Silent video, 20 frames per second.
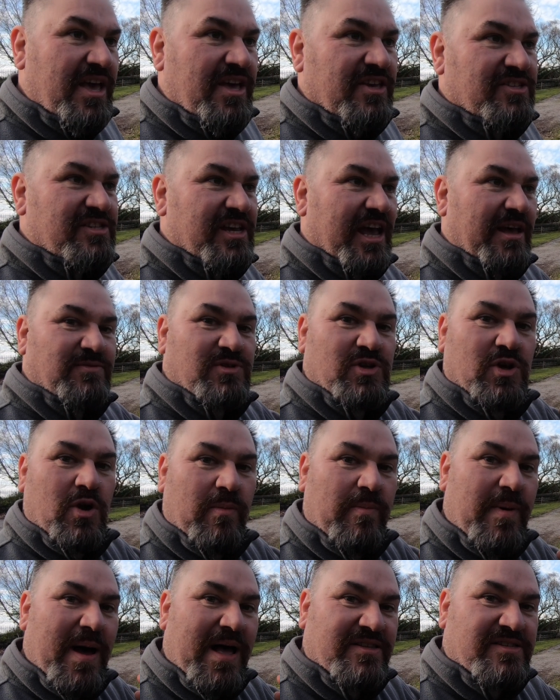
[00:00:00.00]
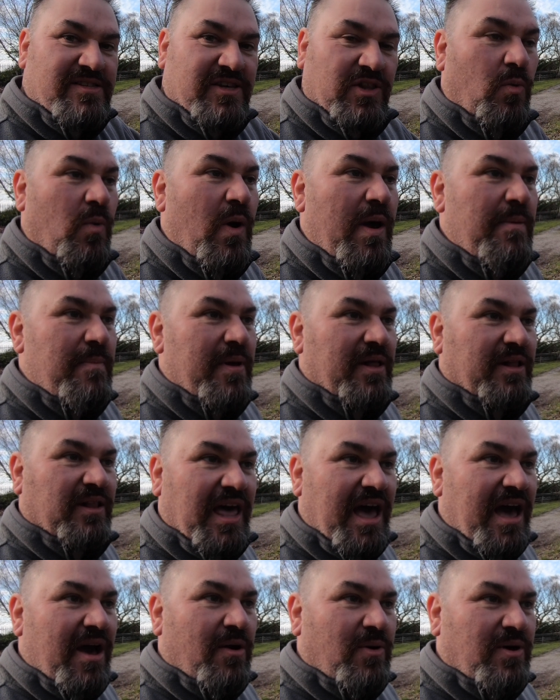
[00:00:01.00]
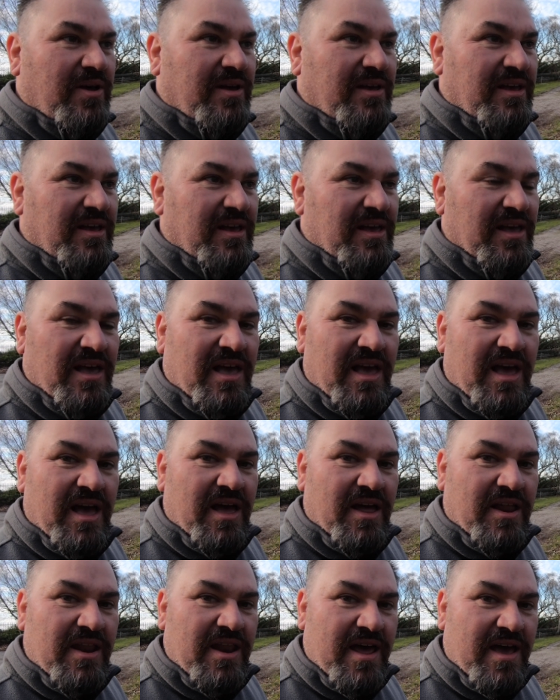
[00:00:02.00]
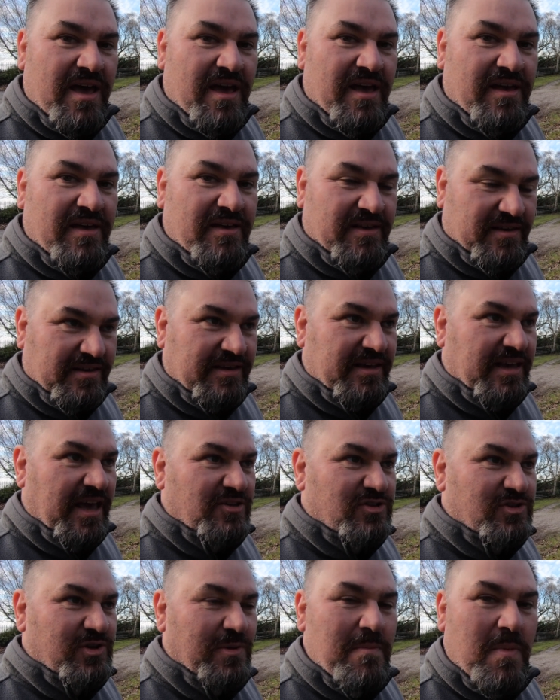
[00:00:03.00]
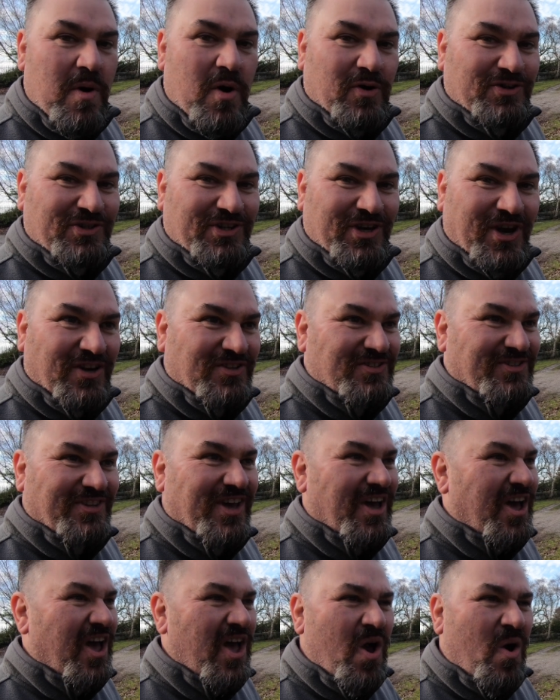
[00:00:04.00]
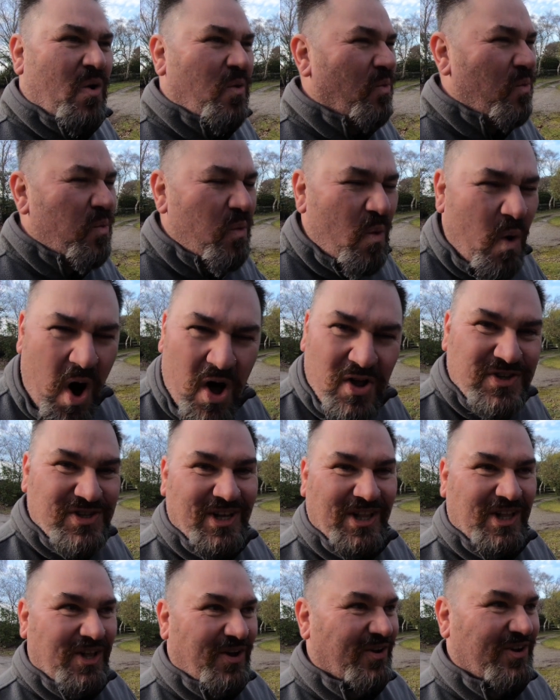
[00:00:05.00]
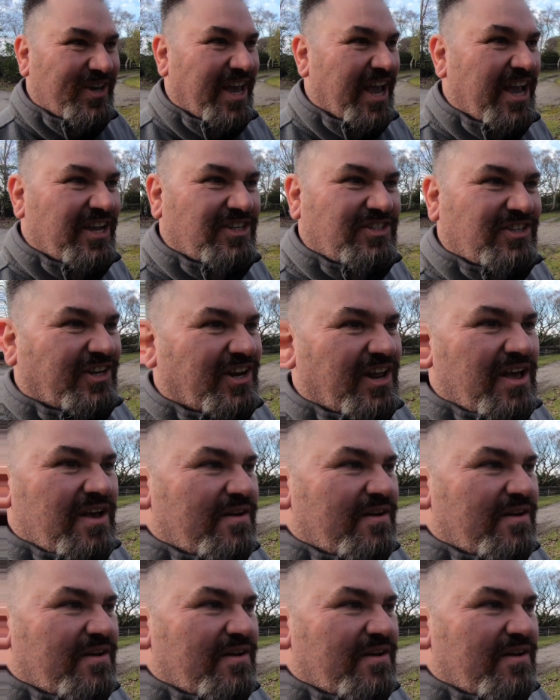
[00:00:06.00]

it's time to go back to the windmill now and get some more shots there. What a location,